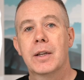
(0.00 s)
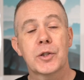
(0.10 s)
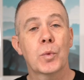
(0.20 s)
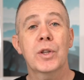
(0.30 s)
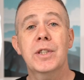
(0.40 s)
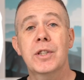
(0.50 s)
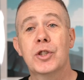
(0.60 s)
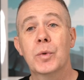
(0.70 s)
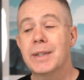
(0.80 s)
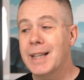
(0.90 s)
So what this is
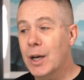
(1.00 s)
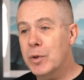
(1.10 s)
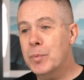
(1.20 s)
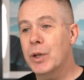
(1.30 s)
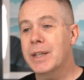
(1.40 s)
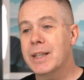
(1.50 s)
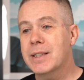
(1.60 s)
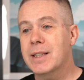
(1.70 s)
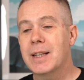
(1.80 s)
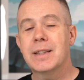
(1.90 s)
doing now we've put it
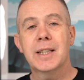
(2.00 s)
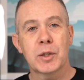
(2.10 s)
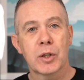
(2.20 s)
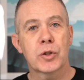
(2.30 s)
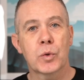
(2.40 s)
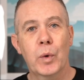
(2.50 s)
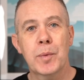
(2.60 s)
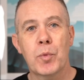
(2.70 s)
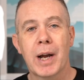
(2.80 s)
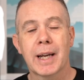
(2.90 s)
inside these square
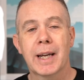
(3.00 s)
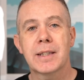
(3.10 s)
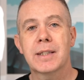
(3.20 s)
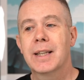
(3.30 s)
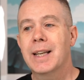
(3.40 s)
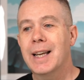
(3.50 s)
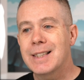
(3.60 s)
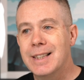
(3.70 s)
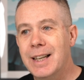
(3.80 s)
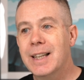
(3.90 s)
brackets is
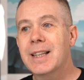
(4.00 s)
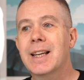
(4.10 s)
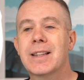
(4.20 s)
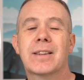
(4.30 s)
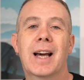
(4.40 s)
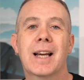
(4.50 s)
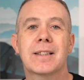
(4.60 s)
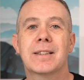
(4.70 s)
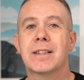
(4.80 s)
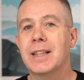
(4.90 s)
linking that
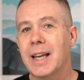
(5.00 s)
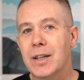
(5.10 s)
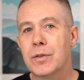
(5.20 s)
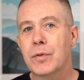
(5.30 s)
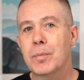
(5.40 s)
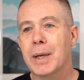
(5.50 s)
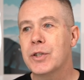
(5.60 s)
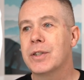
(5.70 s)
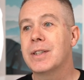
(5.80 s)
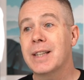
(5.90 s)
to the
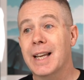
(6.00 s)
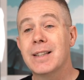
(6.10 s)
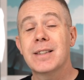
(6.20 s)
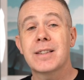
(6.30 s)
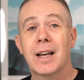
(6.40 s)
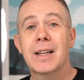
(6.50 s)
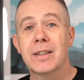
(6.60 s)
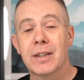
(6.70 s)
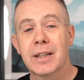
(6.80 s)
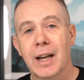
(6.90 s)
information that's inside
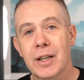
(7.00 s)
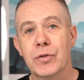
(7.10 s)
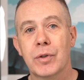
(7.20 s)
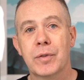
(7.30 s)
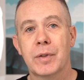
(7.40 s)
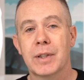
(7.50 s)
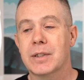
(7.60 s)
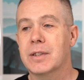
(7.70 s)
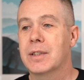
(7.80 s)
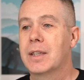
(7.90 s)
the country
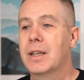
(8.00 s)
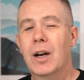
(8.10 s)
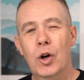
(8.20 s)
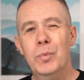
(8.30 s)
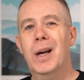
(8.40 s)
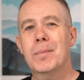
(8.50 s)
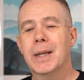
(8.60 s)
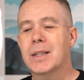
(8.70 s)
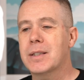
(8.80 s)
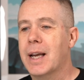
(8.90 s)
fields. I hope that
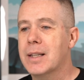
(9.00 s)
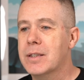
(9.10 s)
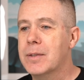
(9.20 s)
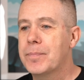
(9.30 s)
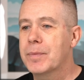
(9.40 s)
makes sense.